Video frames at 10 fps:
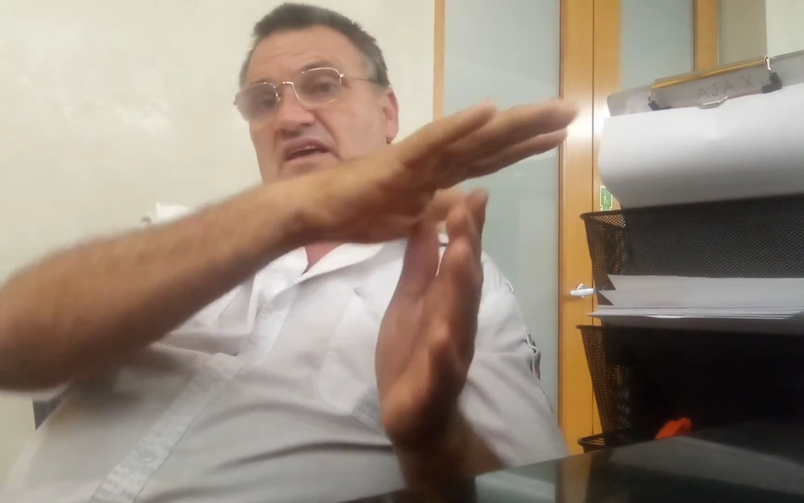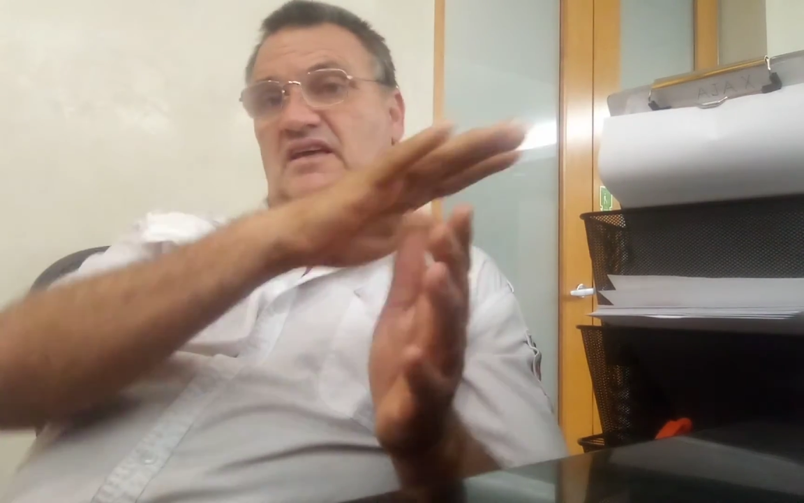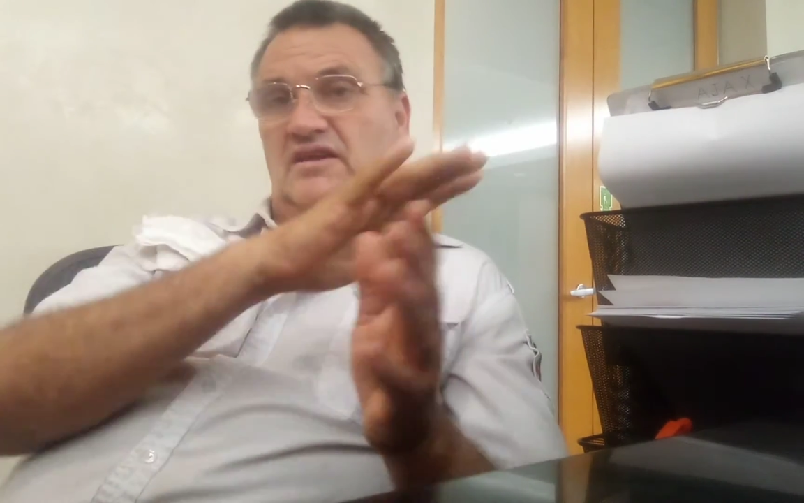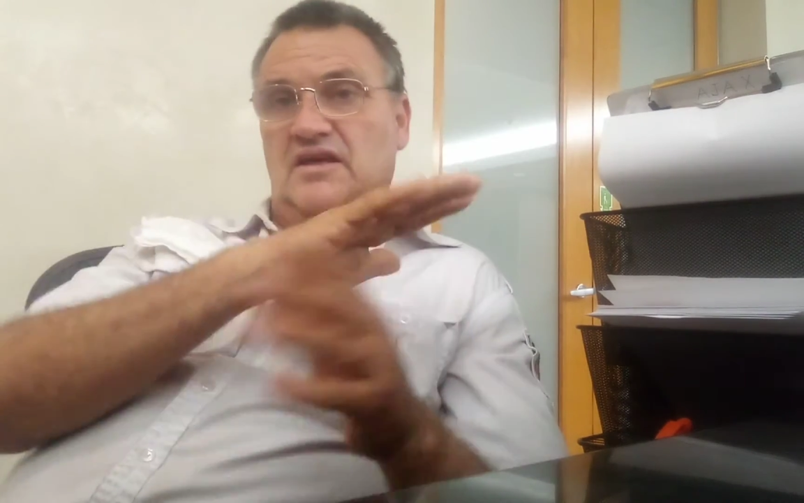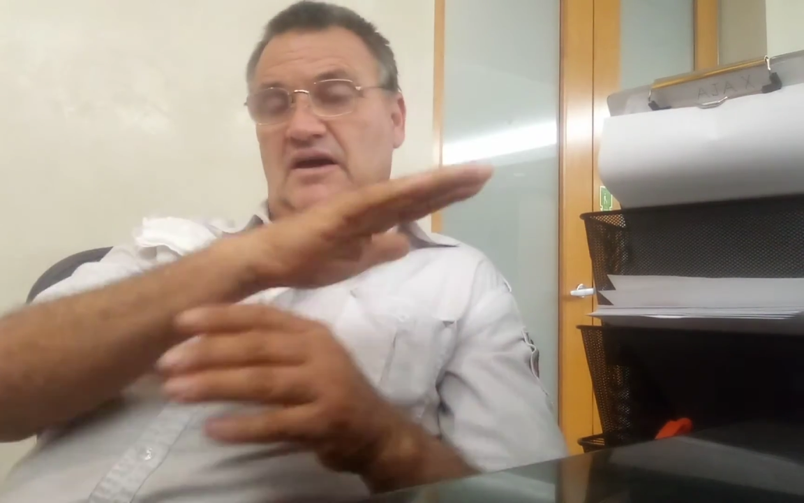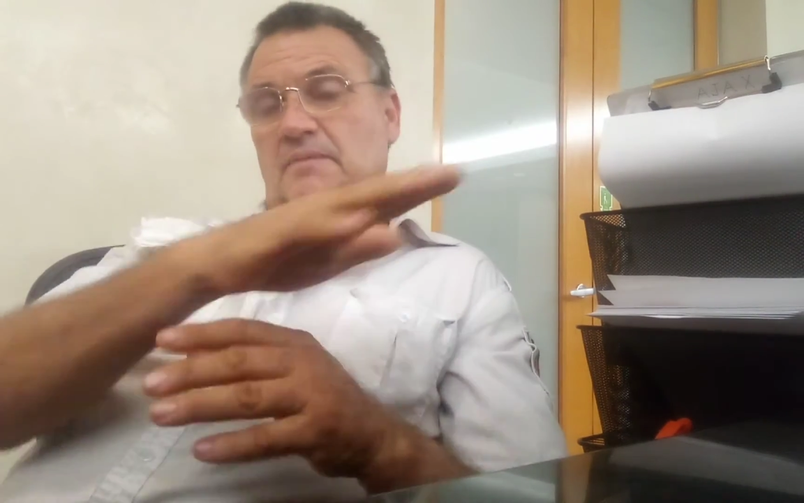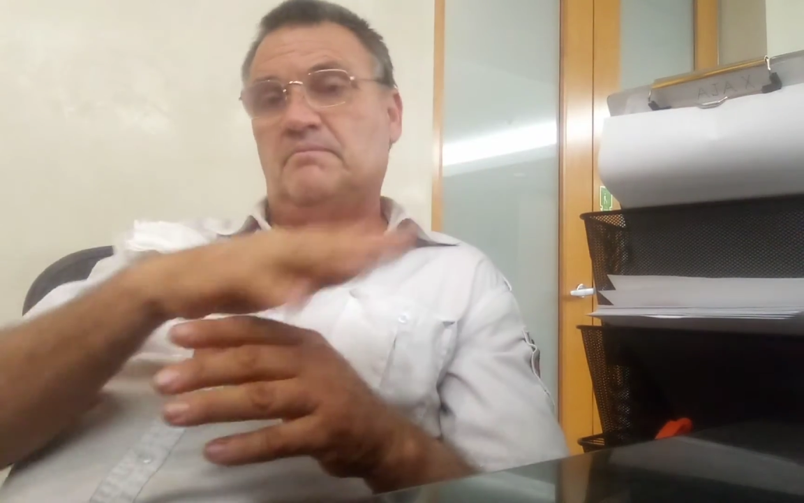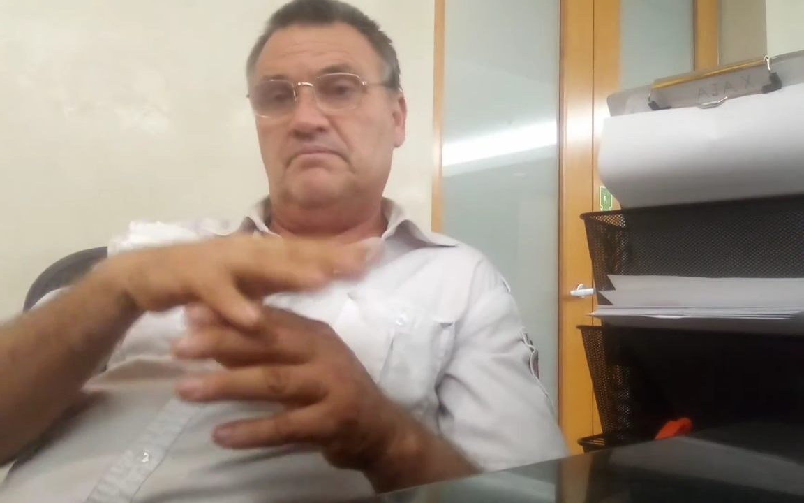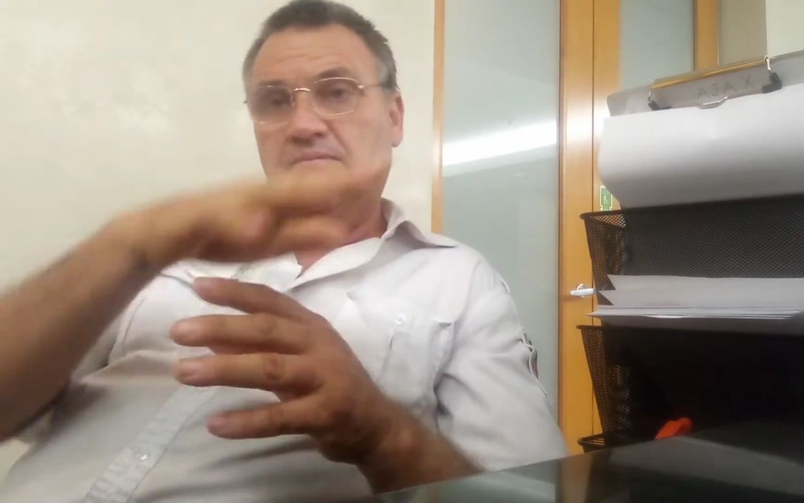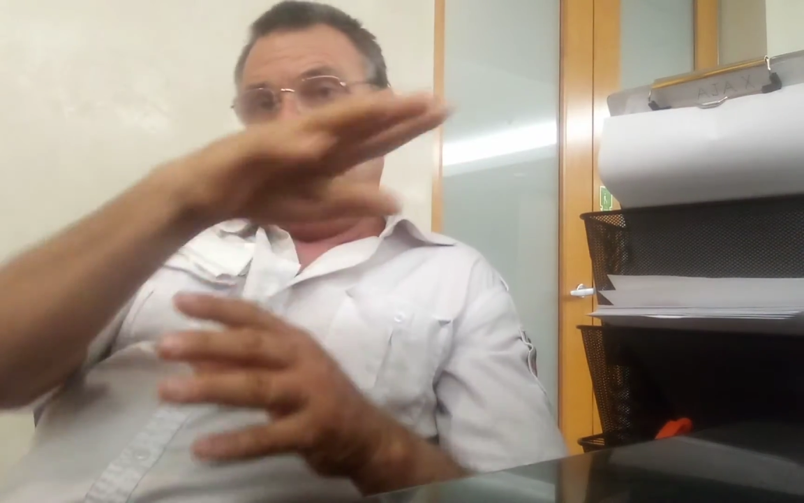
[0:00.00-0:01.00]
in
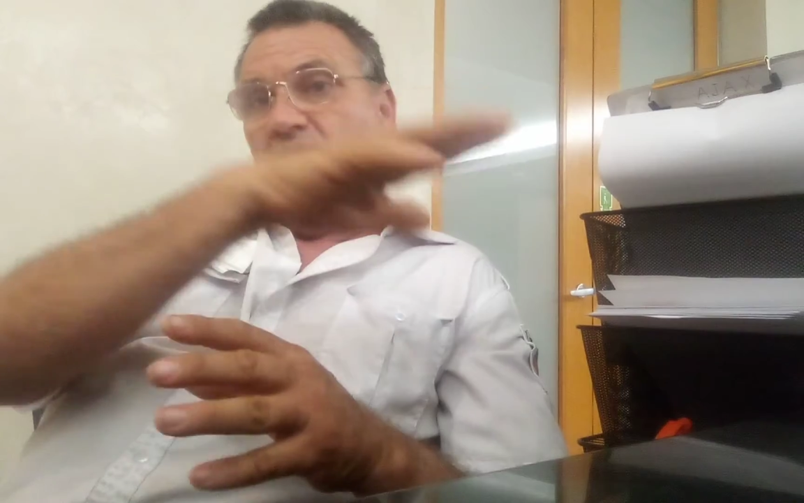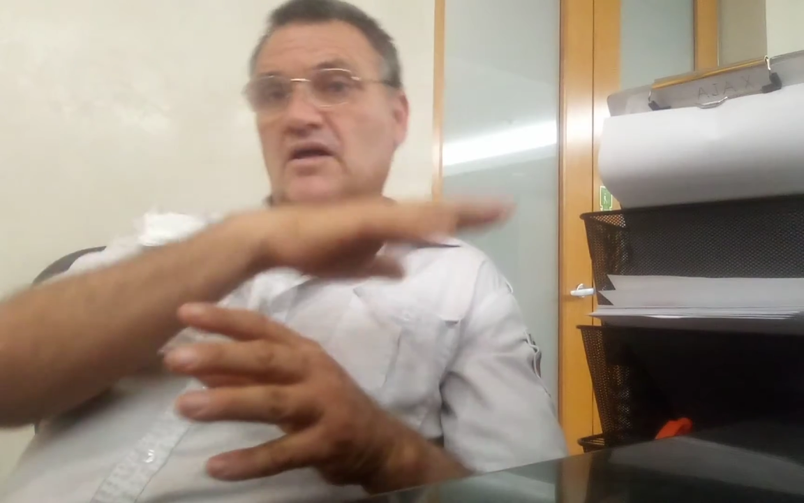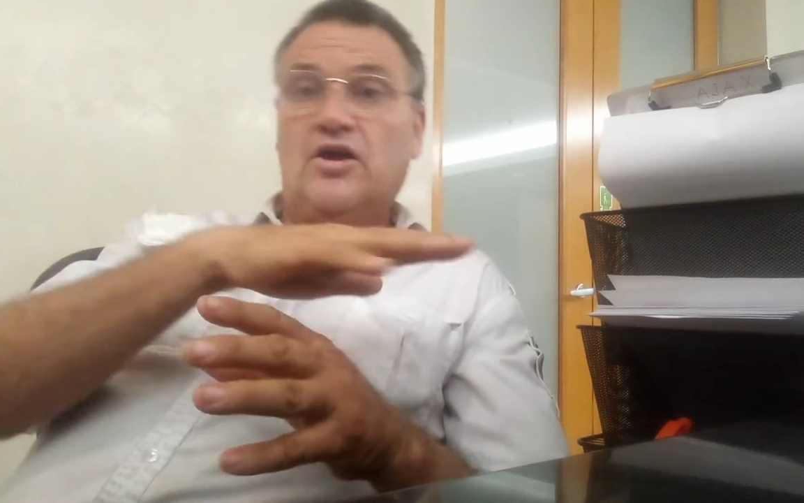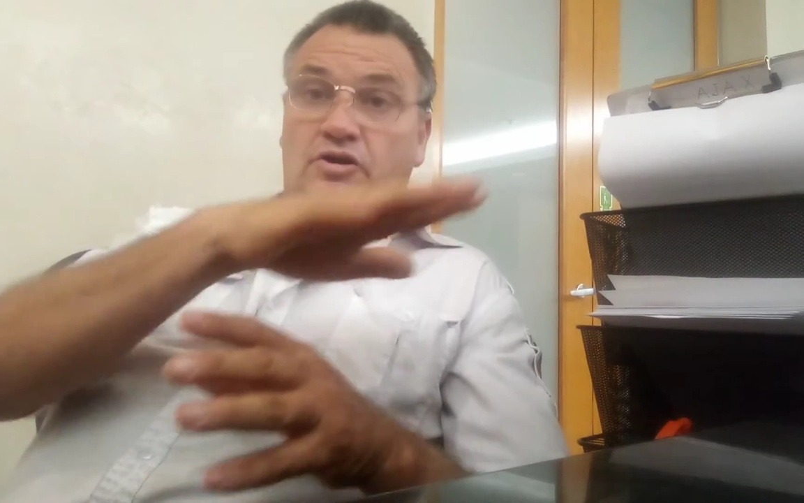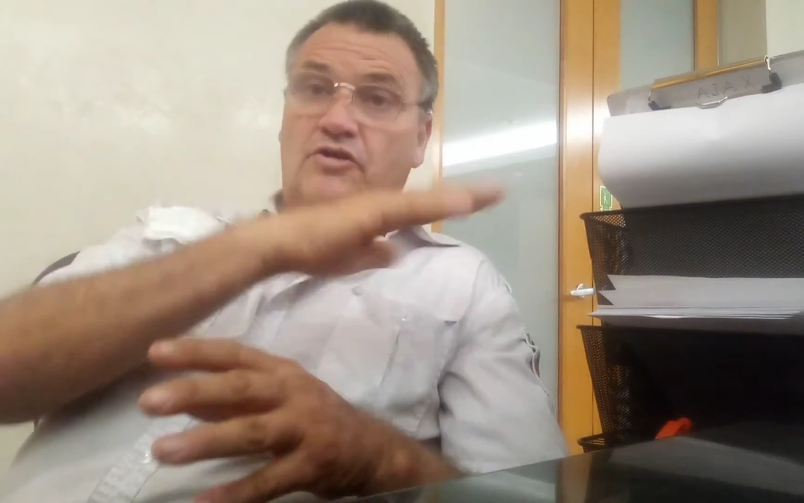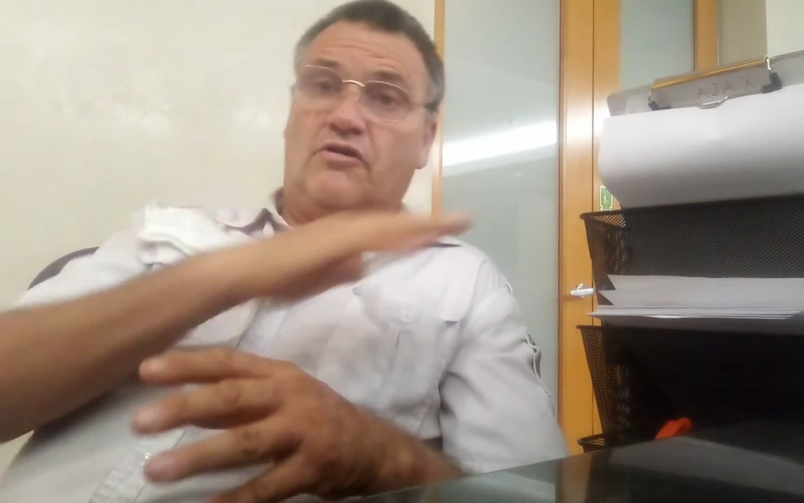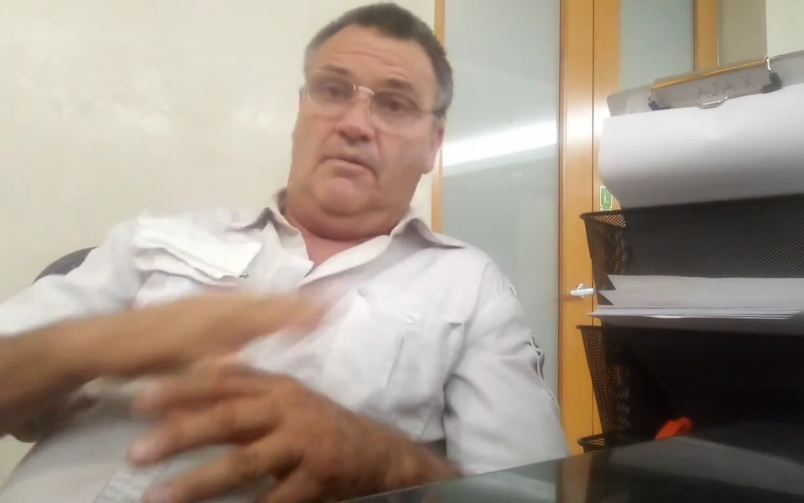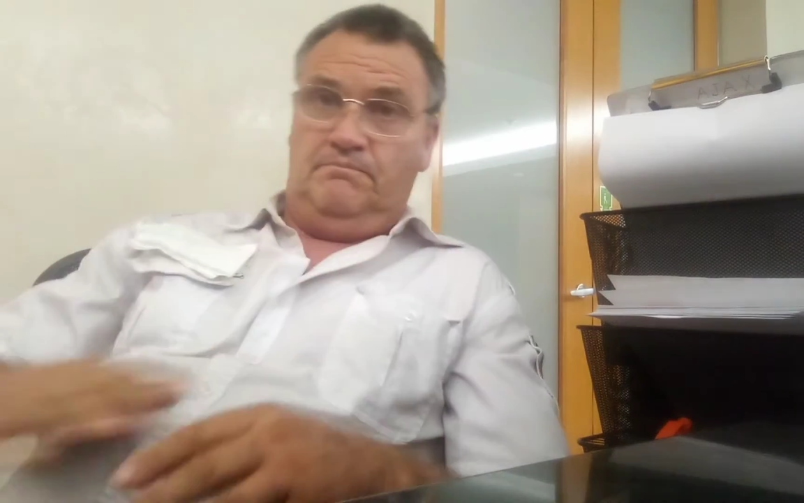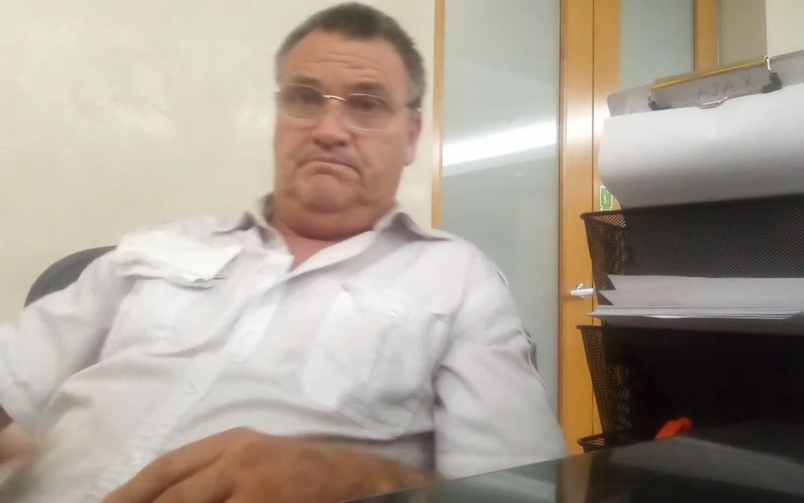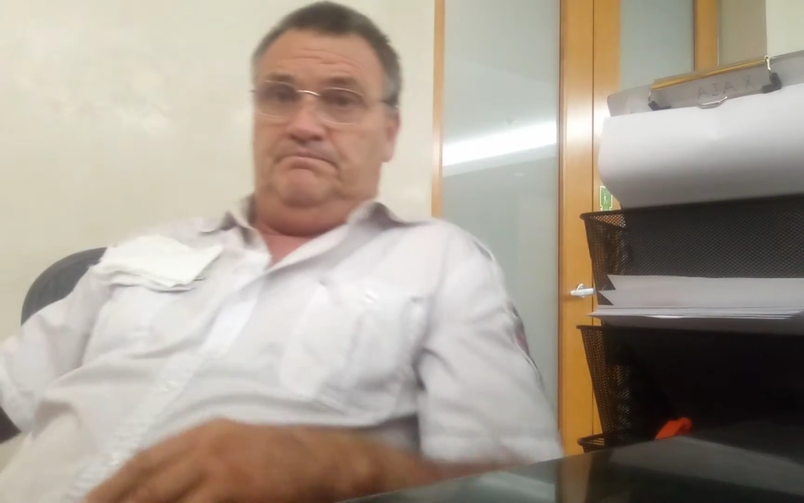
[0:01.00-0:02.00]
um,
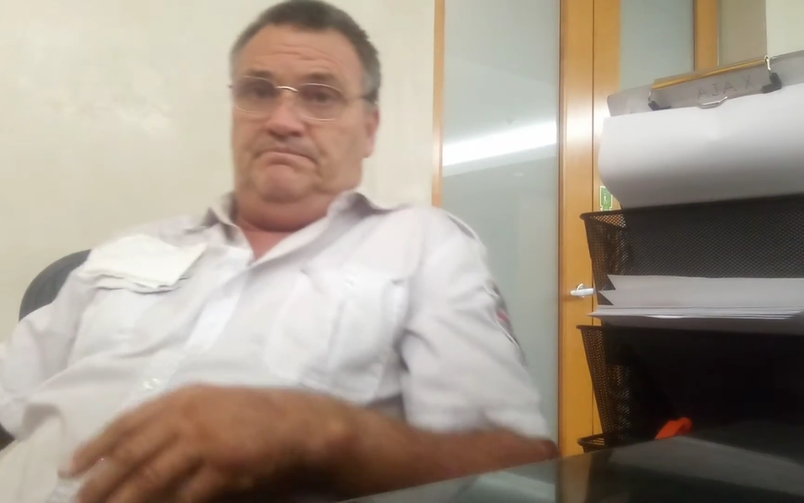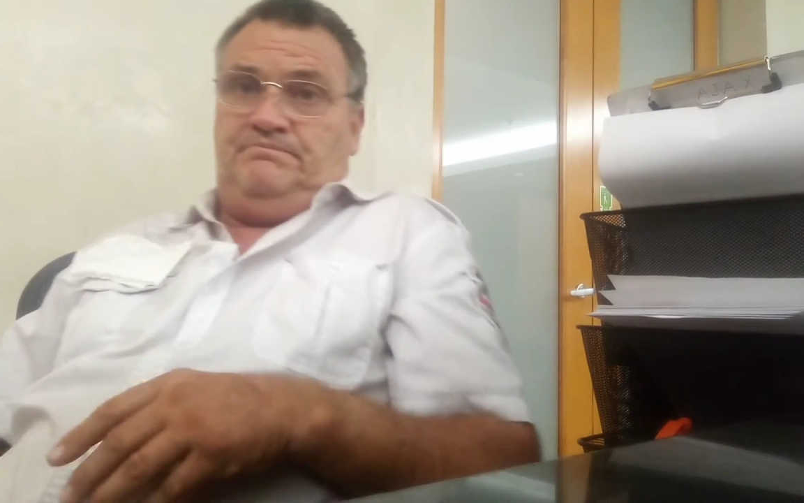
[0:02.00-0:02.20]
Europe.